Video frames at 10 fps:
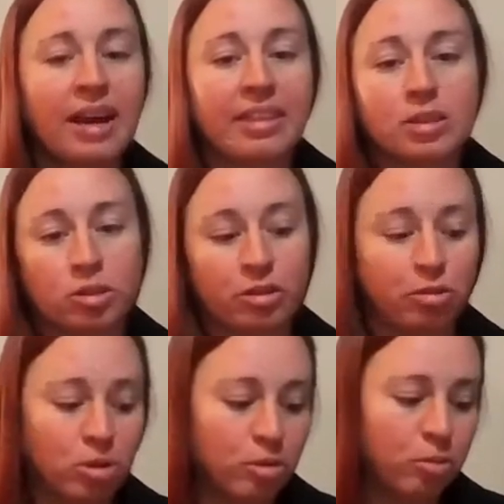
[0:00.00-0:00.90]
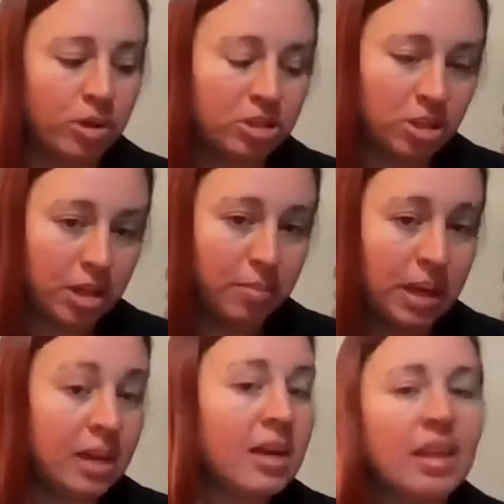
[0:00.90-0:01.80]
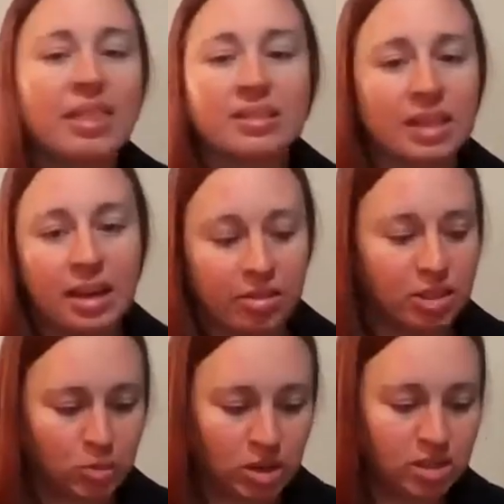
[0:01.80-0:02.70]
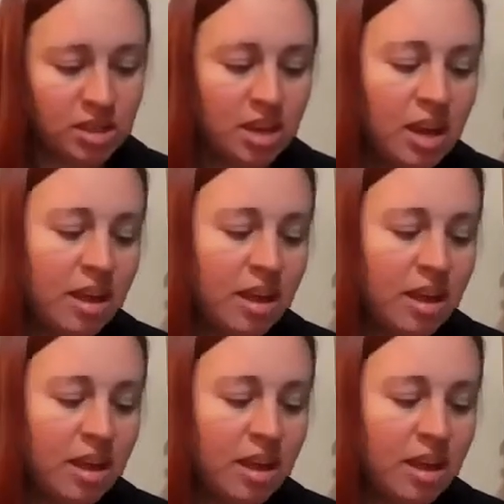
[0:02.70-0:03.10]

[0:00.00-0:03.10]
and that's where your 400 points are going to be. That's not how this works.